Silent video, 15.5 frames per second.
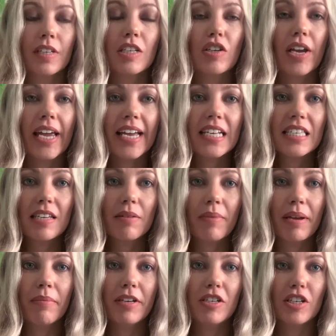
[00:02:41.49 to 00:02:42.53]
So here's some
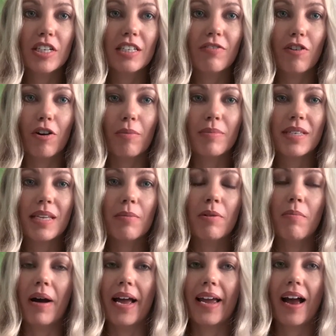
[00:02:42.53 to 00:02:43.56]
images from some of
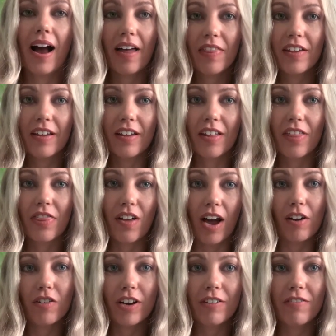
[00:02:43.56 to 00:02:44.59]
my other
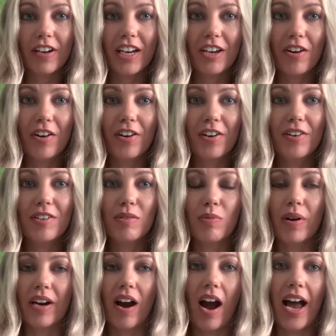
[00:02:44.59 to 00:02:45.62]
thyroid videos
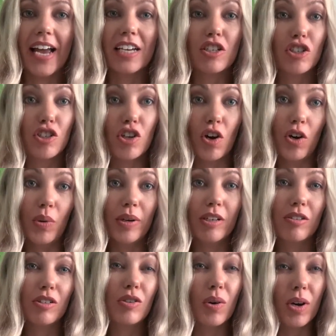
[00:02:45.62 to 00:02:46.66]
where I show
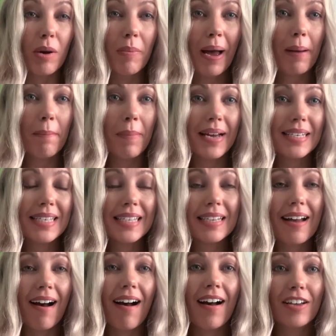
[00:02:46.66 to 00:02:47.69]
and talk about my
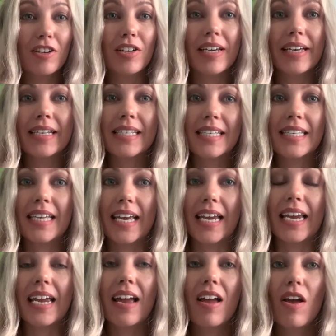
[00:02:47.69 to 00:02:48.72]
scar. You can
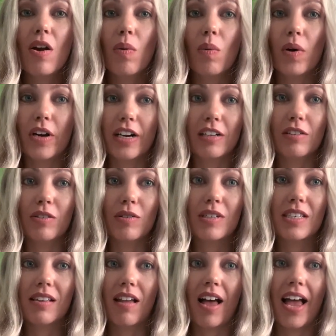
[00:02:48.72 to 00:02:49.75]
see what it
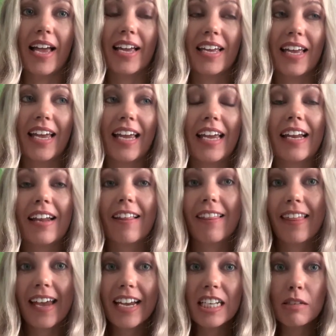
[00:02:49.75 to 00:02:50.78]
looks like in
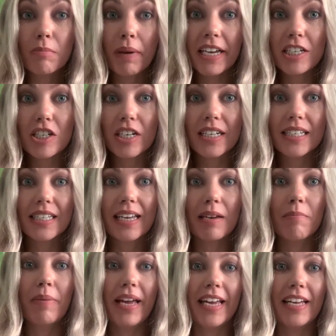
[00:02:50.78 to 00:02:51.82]
these pictures
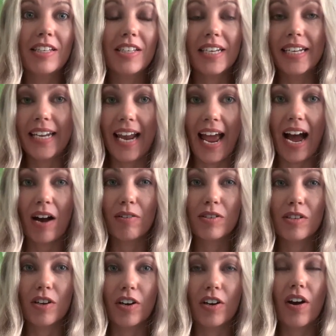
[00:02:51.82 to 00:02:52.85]
compared to now.
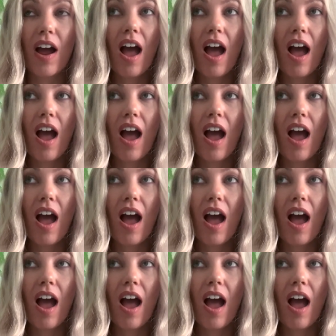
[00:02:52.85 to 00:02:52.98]
So